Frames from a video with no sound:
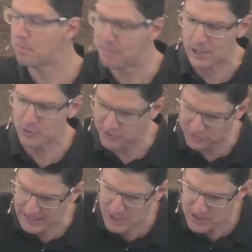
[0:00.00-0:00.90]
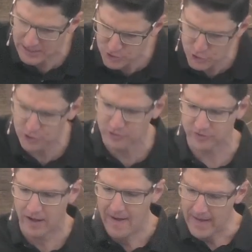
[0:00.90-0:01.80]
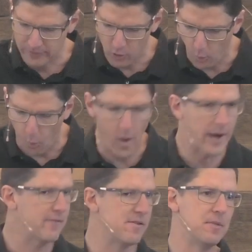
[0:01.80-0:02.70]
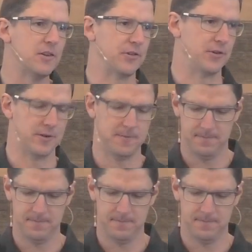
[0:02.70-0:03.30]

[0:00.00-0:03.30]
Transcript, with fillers: preparing to teach these students and not one of them listened.